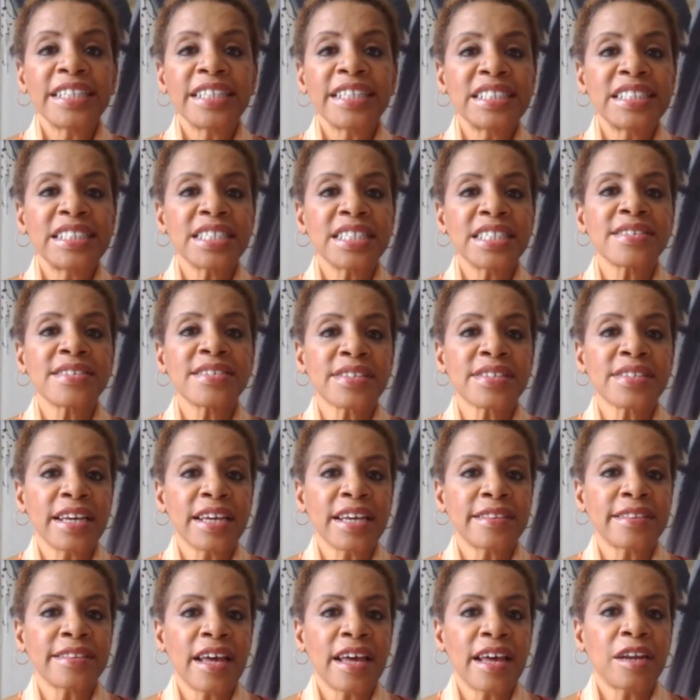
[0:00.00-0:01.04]
ideas
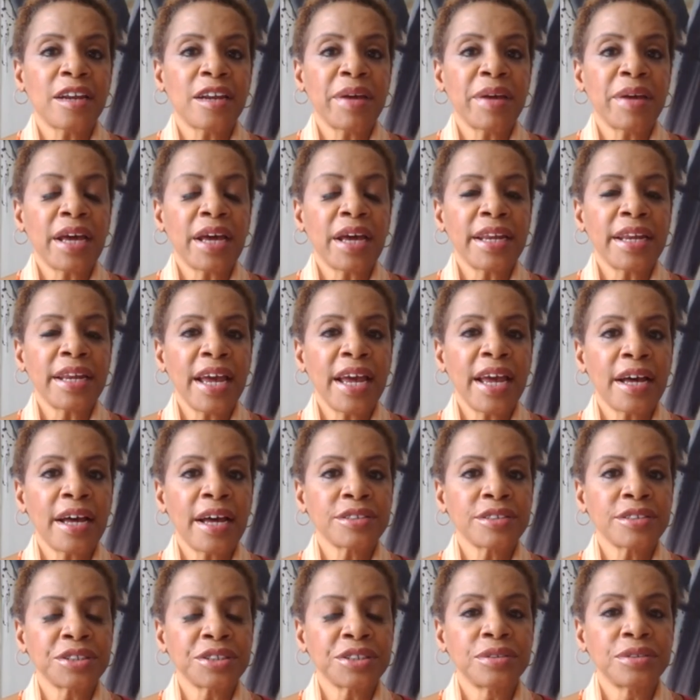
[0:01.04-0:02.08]
like that about
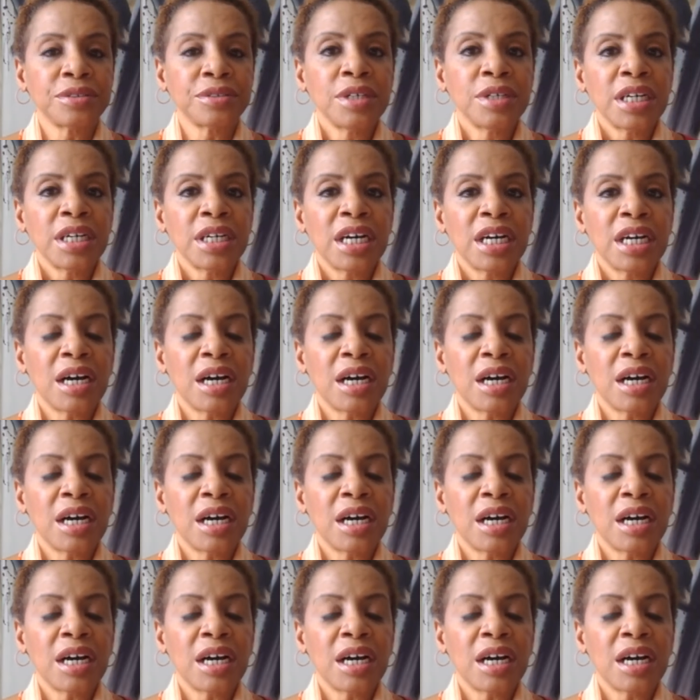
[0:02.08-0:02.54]
how to